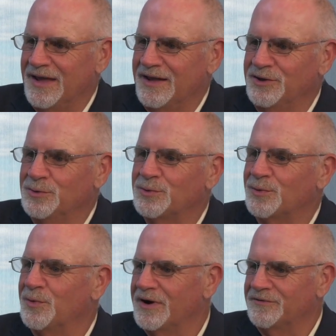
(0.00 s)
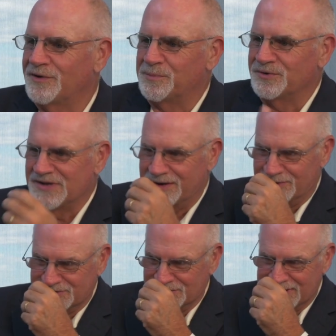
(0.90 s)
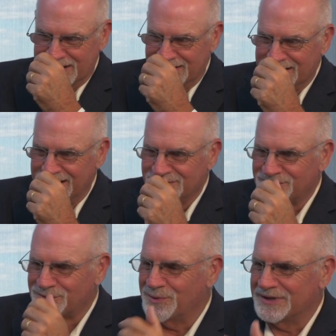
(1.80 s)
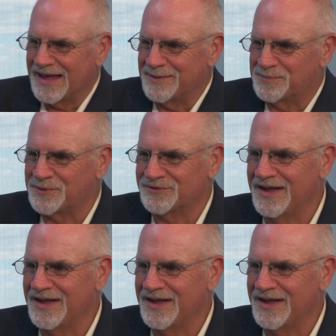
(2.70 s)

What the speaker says: and you were one of our presenters. So take us through what that